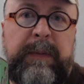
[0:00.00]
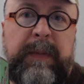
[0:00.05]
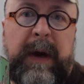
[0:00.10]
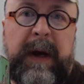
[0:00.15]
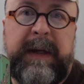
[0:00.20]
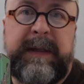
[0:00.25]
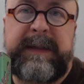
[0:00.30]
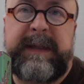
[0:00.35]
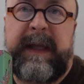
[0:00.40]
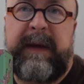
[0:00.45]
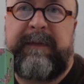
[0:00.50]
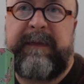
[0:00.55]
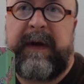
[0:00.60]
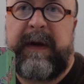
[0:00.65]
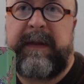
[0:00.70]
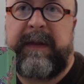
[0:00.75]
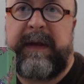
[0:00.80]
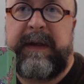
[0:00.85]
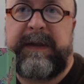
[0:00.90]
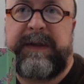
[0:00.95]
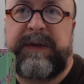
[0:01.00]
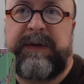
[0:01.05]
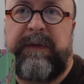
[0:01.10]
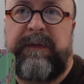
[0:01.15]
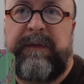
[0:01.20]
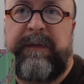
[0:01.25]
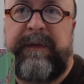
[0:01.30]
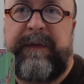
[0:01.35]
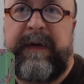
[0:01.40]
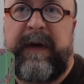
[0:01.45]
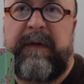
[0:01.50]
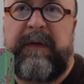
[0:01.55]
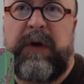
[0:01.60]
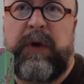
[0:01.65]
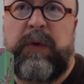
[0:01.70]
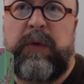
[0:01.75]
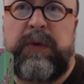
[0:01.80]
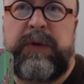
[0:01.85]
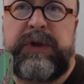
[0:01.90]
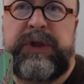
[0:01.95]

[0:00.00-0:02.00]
box, they've got this very cool